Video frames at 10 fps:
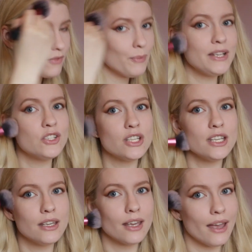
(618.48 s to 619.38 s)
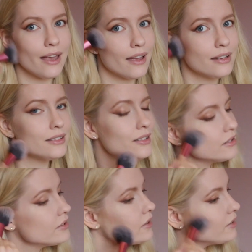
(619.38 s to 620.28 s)
of my cheek, and,
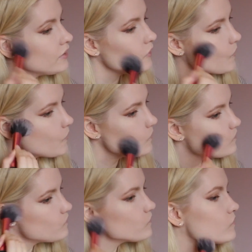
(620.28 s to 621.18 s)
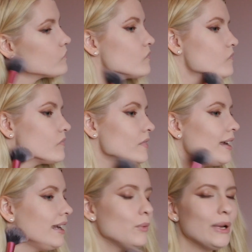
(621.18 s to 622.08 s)
you know,
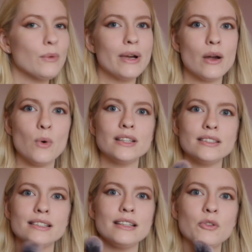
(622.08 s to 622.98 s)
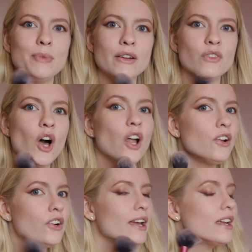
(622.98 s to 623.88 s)
anywhere where I want a little bit of
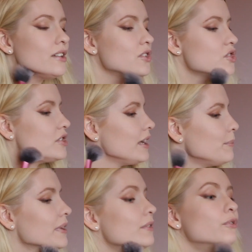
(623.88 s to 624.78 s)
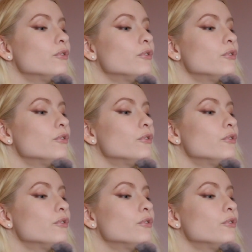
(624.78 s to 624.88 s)
color and shape and